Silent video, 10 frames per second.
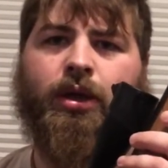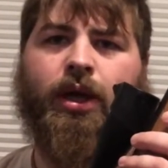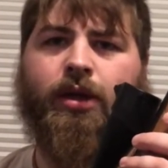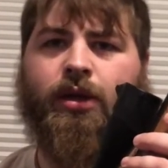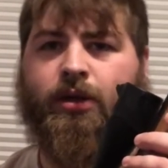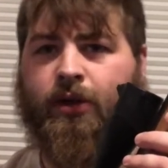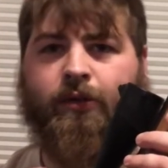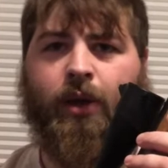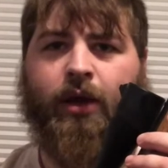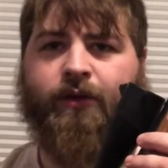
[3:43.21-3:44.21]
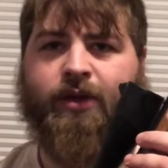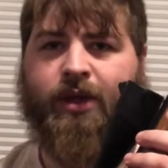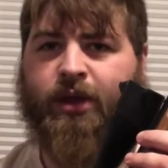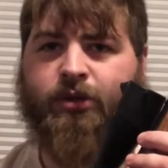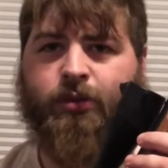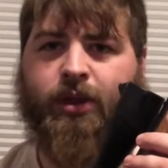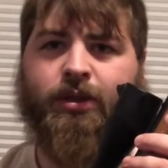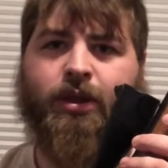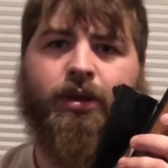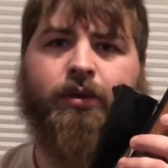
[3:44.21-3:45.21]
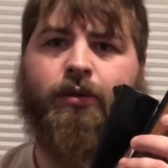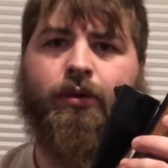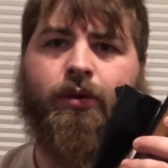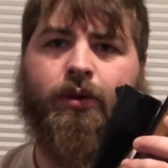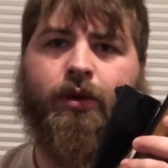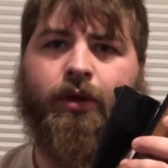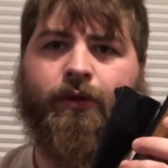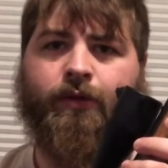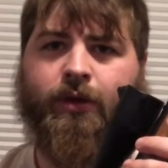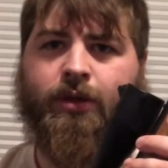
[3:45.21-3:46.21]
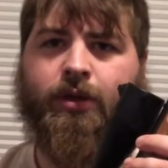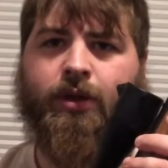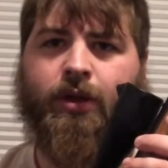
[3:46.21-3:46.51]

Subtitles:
it doesn't matter if it's Nitro piston or if it's